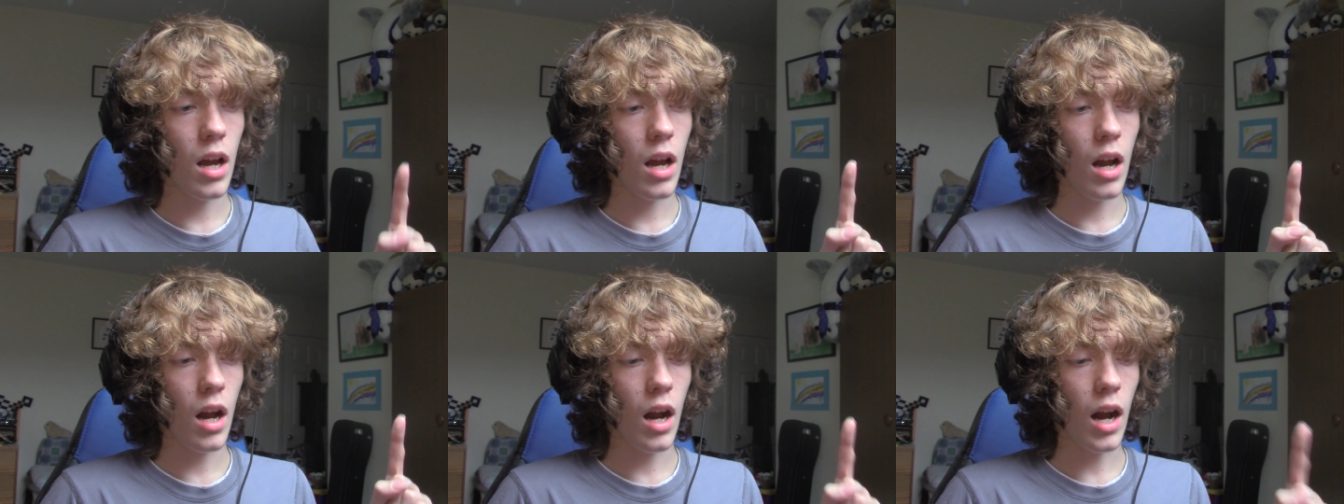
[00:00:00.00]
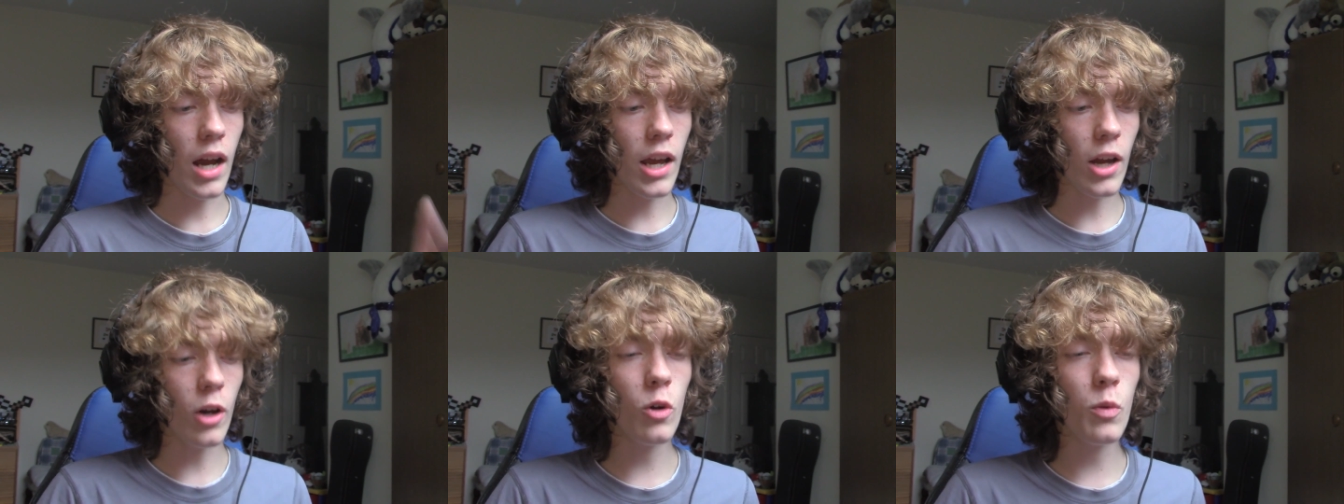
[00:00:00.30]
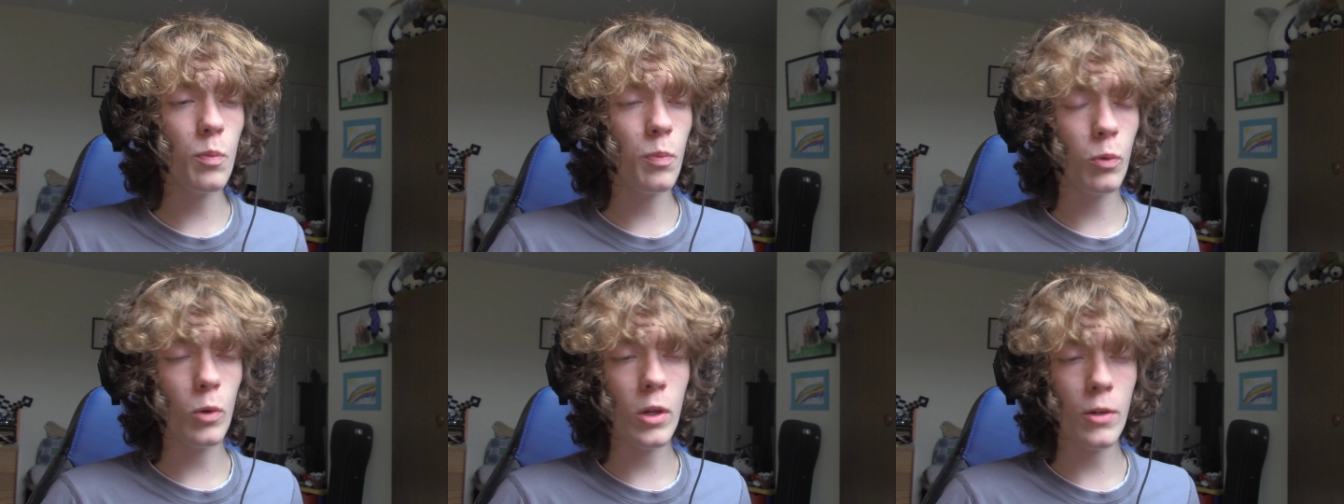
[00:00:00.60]
I
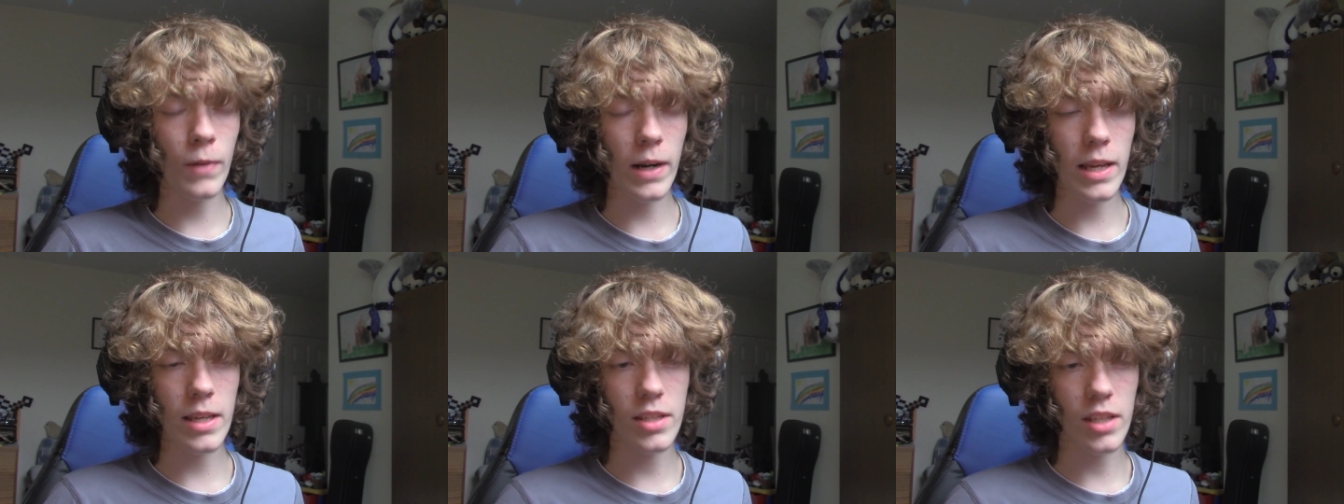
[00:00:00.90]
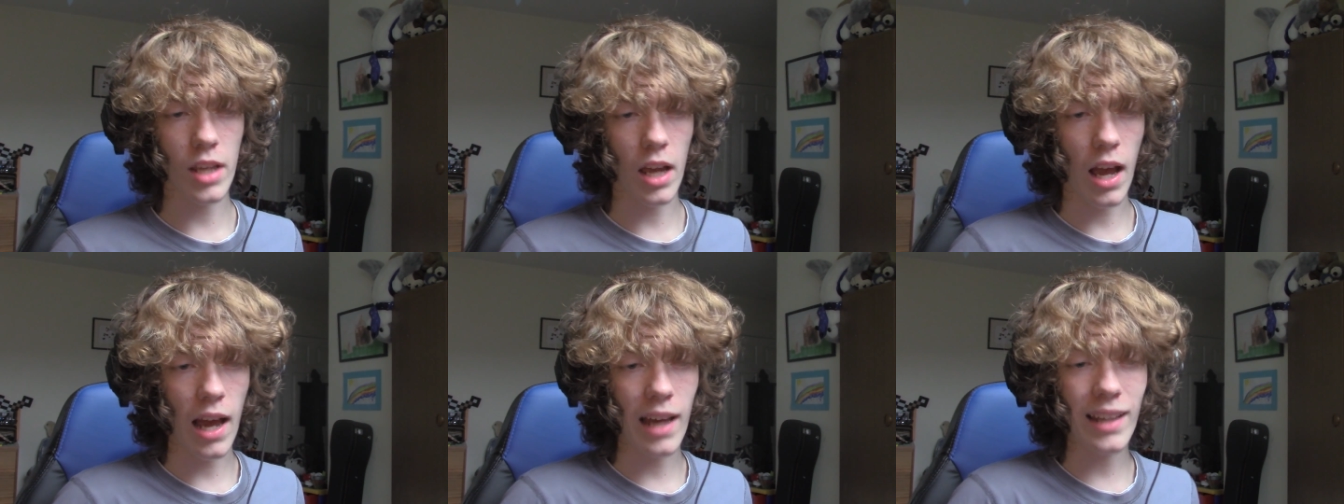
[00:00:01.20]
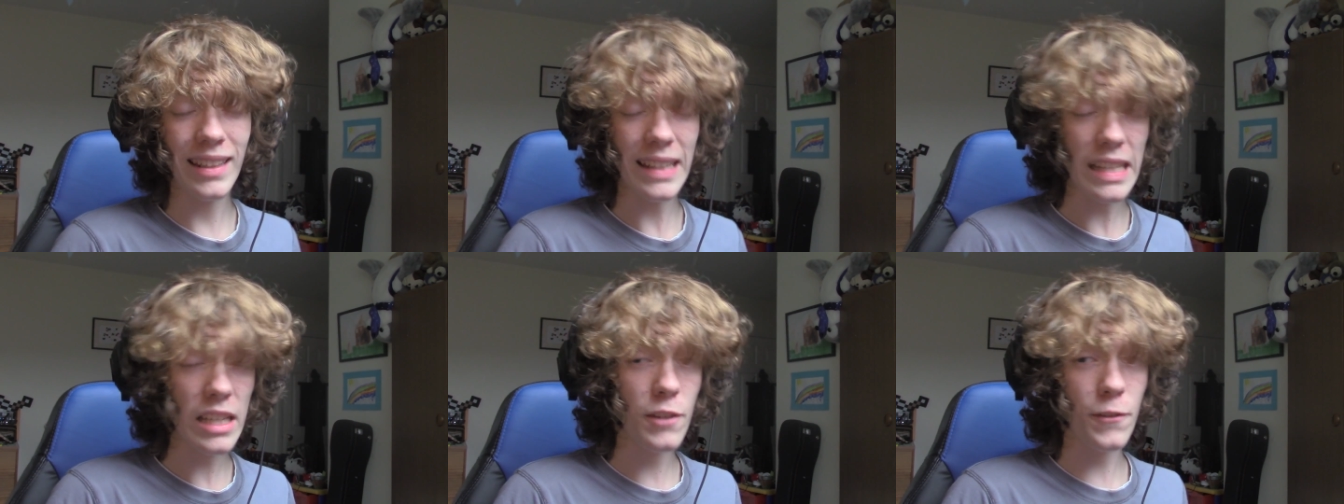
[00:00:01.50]
hope we raise
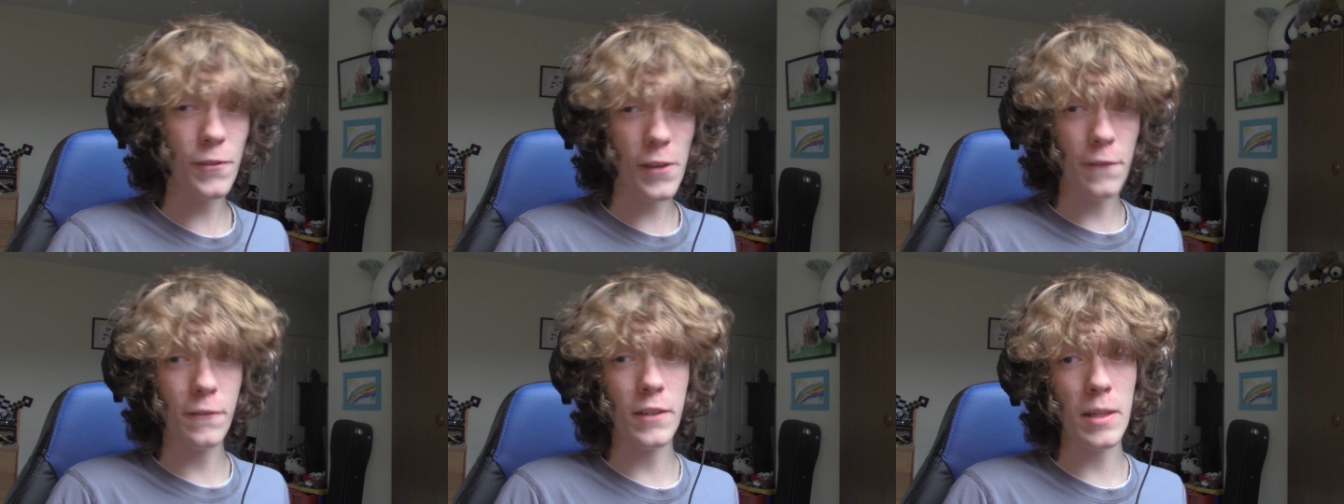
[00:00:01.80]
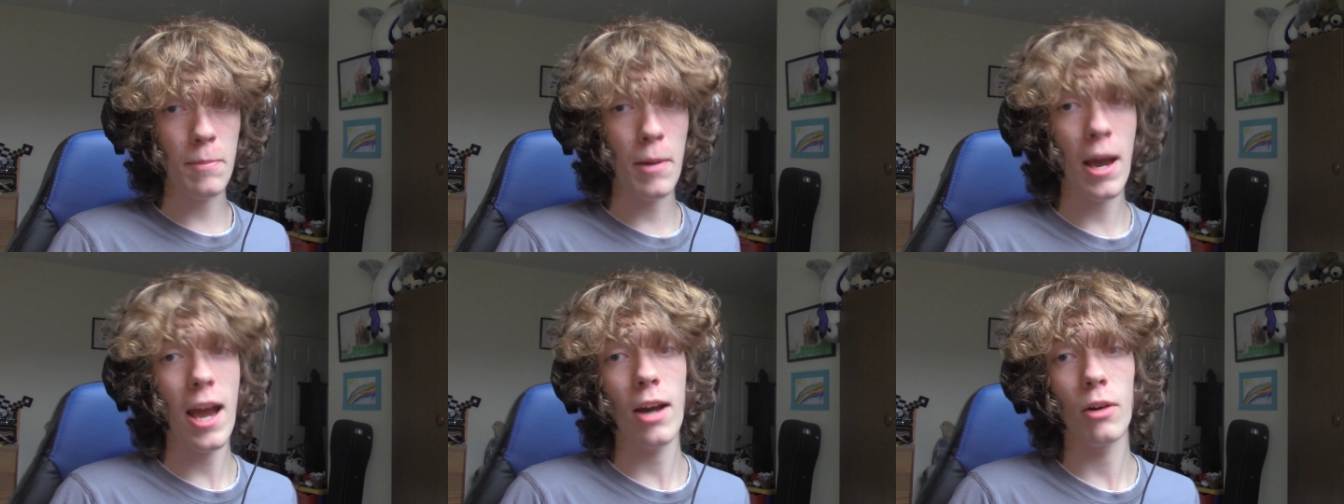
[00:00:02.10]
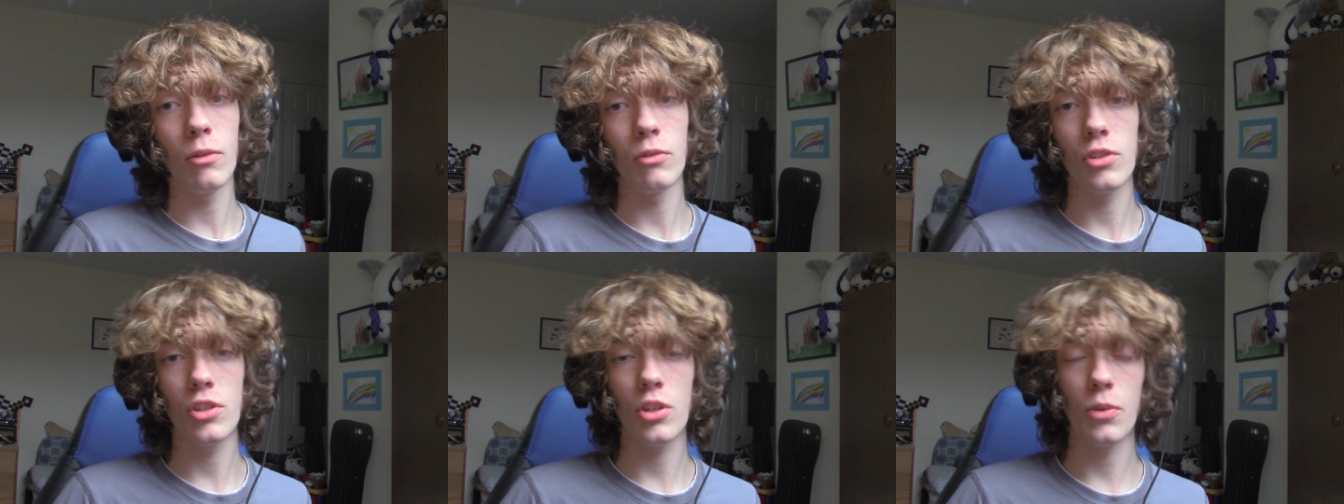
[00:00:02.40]
at least fifty
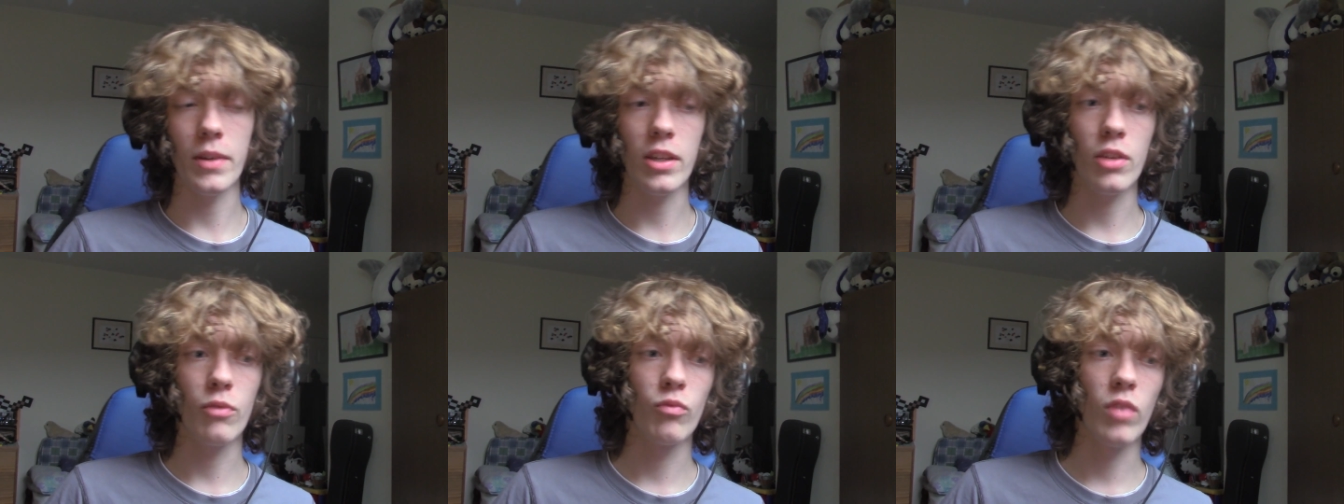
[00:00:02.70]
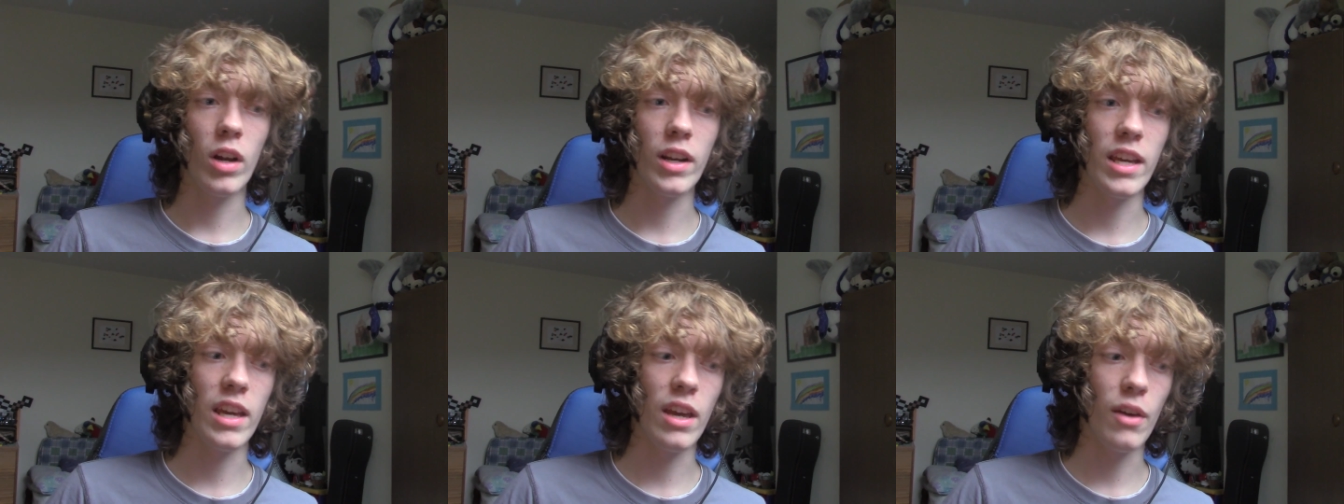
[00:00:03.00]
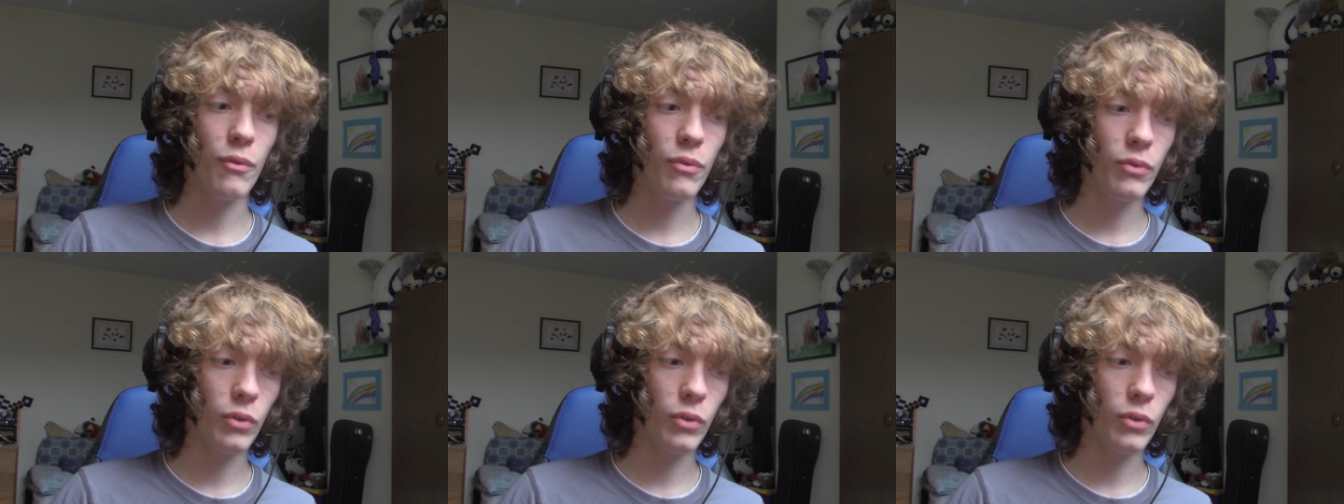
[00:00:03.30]
pounds so we can run it